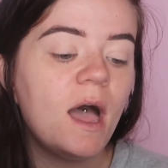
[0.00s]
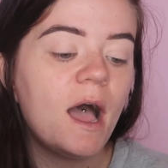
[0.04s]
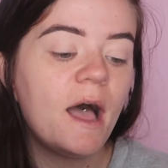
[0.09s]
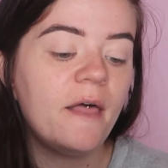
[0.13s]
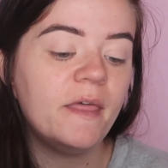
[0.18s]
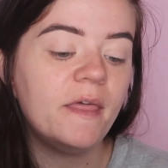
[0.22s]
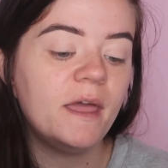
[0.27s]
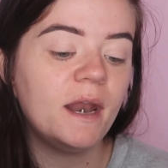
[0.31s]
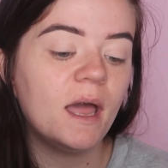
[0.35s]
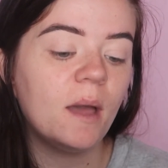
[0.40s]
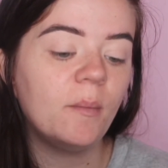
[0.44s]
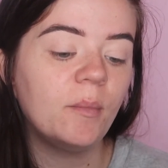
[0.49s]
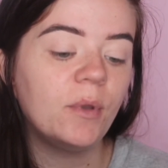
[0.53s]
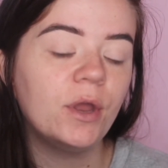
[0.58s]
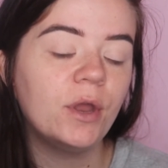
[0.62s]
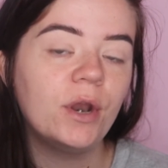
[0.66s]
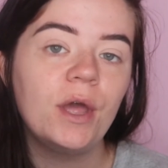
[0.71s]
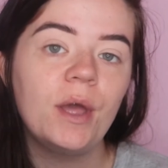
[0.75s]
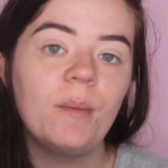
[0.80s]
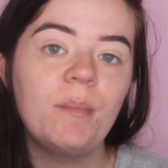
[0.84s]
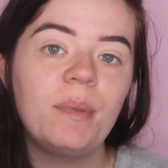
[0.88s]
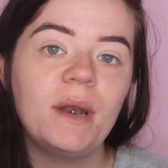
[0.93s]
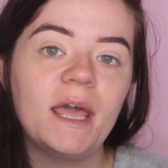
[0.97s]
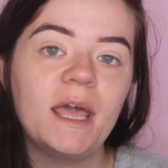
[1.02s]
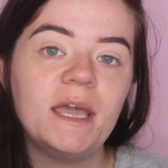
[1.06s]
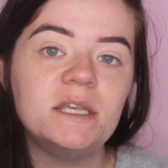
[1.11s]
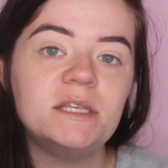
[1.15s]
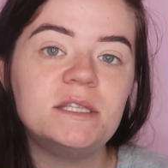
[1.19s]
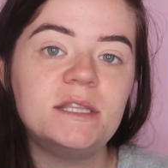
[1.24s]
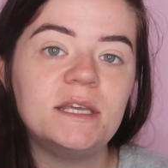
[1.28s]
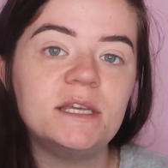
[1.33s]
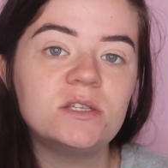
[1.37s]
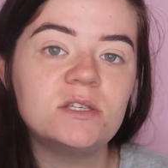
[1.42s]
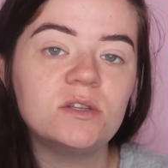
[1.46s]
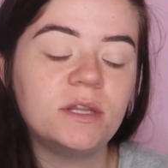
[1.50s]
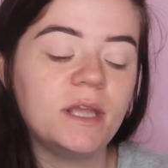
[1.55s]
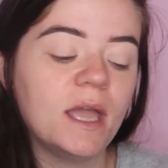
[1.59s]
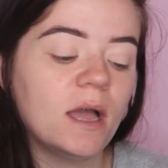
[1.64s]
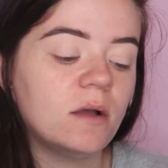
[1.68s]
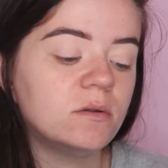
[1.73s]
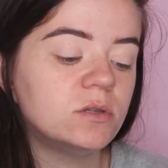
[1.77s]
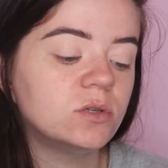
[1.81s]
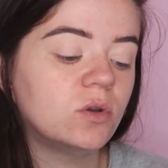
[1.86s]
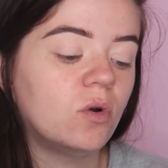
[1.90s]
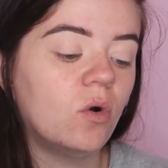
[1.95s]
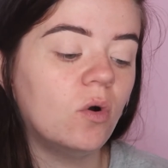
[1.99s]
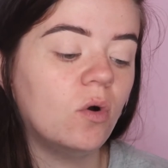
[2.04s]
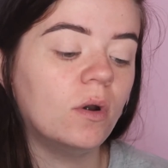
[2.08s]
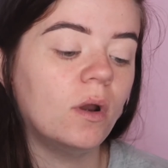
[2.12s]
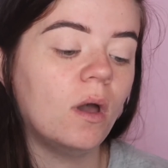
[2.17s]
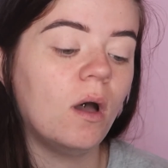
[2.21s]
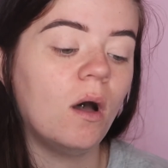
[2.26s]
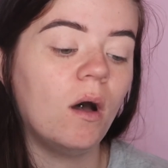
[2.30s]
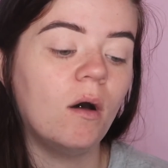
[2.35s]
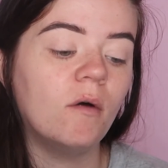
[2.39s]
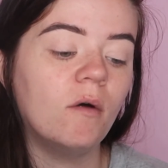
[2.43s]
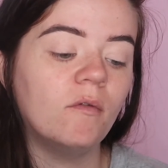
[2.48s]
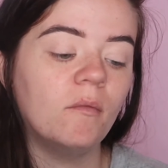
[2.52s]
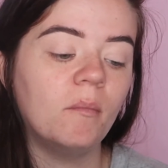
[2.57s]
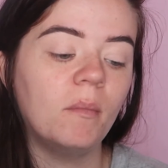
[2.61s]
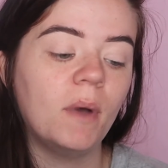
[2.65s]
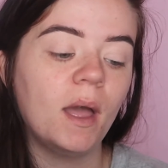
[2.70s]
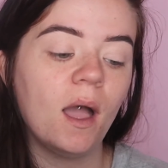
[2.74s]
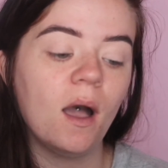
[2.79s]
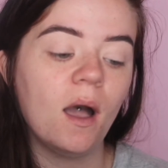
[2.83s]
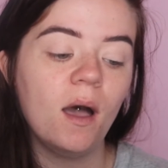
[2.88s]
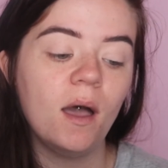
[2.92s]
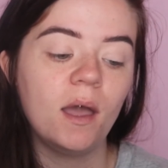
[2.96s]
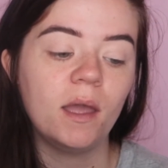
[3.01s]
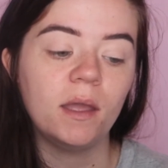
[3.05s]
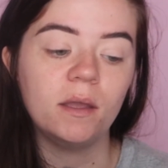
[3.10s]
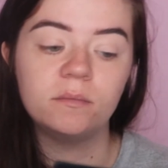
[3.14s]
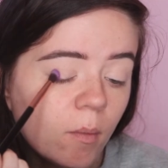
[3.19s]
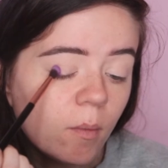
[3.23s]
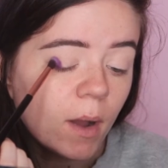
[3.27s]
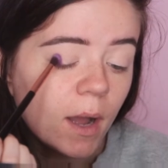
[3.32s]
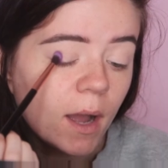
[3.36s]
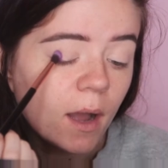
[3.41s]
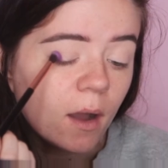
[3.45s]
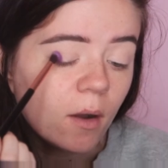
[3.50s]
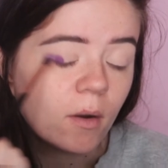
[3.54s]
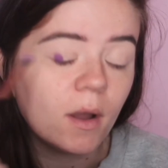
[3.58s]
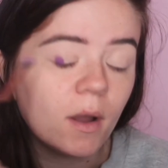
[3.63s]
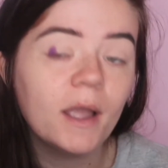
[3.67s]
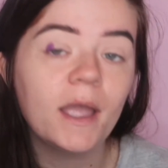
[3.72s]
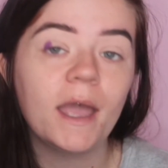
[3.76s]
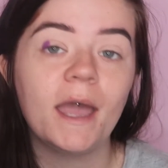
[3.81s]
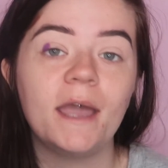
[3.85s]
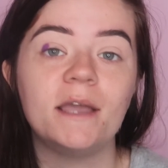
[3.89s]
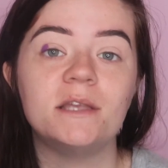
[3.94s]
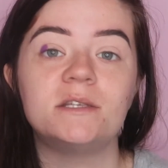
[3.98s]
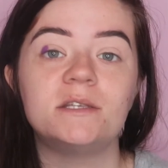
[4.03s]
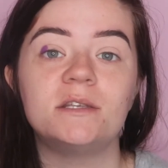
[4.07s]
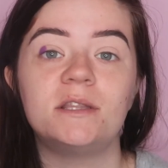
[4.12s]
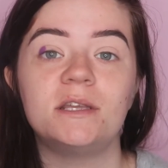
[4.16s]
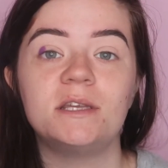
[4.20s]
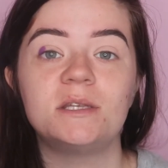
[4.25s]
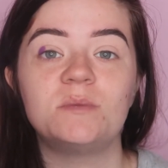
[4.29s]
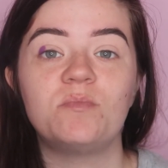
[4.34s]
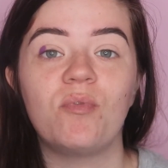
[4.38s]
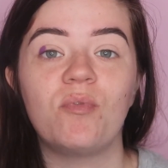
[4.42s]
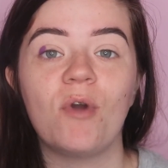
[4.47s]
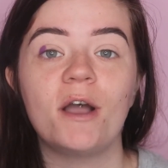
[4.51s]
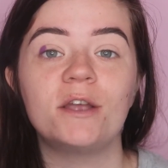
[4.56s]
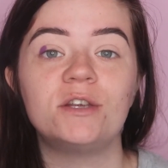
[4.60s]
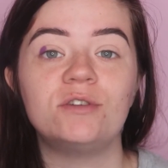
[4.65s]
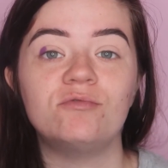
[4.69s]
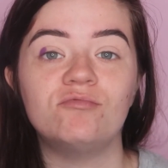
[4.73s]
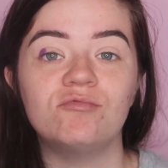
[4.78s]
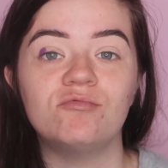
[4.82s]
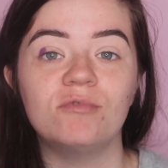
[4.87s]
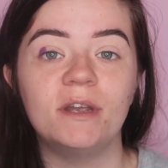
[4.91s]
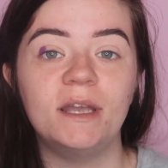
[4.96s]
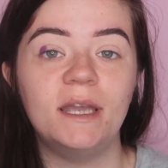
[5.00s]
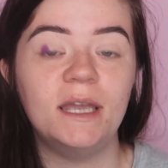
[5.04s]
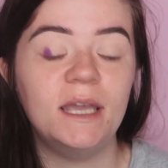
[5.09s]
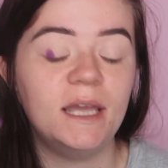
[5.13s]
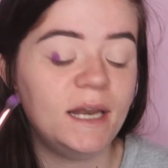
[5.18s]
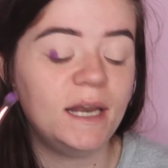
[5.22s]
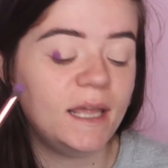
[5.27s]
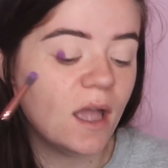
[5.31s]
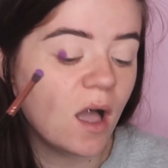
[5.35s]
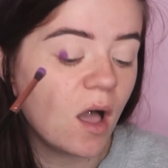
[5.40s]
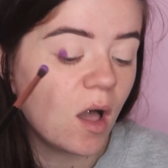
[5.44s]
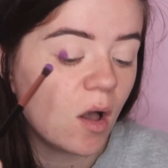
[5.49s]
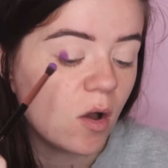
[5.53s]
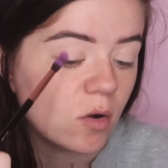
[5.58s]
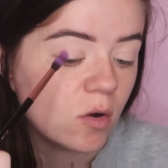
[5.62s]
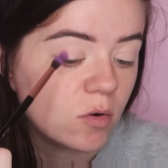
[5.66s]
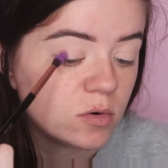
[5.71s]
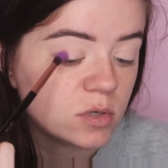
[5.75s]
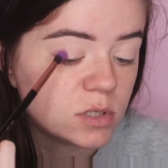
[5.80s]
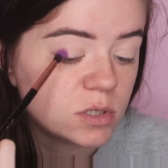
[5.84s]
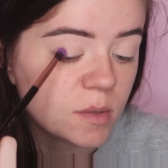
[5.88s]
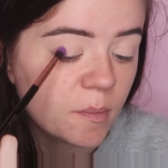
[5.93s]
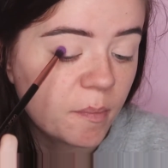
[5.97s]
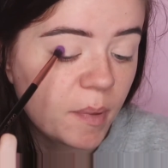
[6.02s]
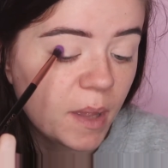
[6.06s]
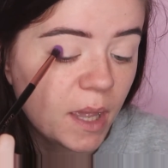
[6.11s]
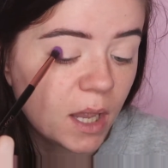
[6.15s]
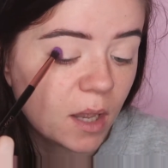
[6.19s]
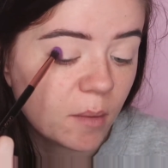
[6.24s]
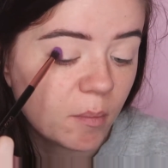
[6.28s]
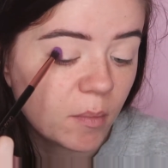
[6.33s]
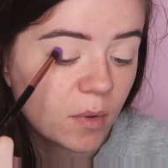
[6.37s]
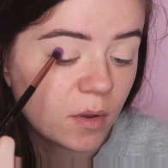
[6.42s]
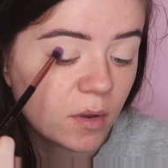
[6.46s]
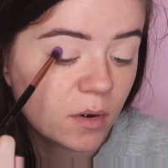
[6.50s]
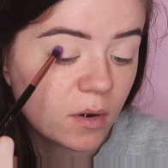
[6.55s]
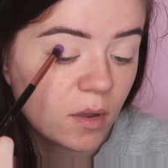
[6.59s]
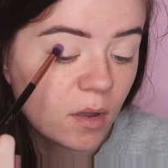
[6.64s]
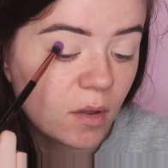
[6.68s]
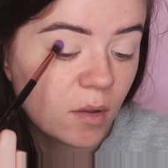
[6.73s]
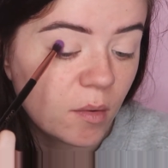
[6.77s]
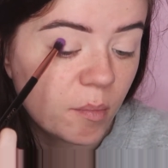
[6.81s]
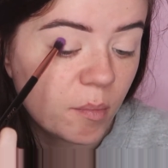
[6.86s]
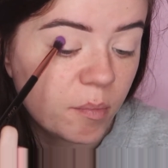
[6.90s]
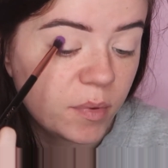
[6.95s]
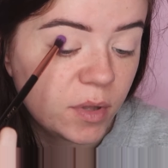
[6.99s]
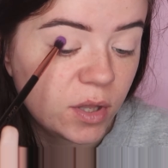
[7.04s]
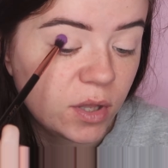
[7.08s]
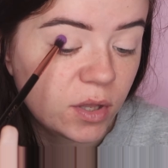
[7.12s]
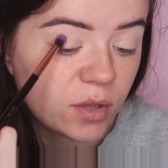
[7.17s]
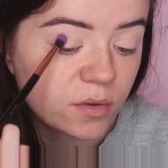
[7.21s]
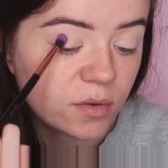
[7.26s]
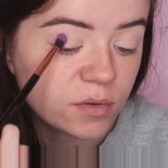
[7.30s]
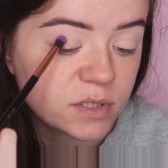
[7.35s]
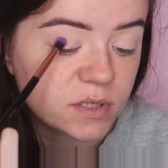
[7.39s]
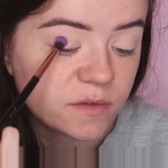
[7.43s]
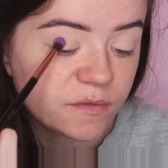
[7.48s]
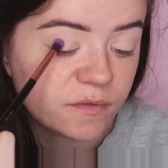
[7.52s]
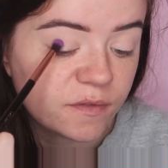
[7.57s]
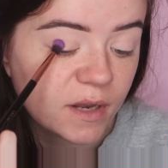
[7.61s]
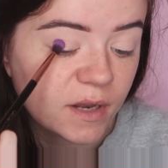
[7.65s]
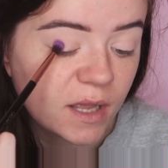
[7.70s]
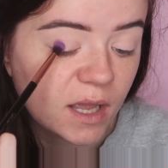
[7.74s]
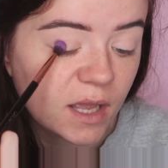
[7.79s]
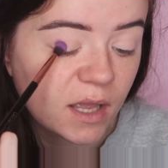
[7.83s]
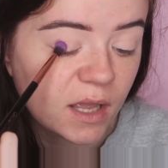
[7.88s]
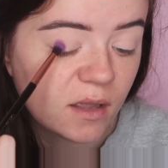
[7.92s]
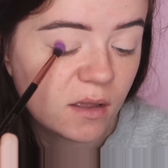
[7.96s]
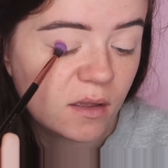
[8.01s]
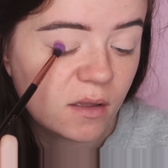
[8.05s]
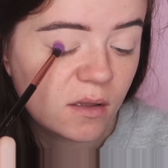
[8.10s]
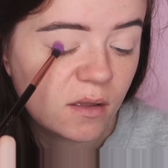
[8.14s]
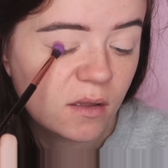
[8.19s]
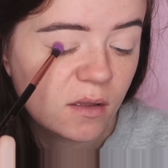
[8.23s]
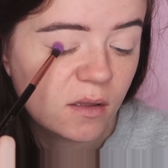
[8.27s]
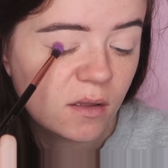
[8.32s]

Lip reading: And then I'm going to place this on the outer corner of my eye. Oh wow, okay, so this brush really holds pigment beautifully.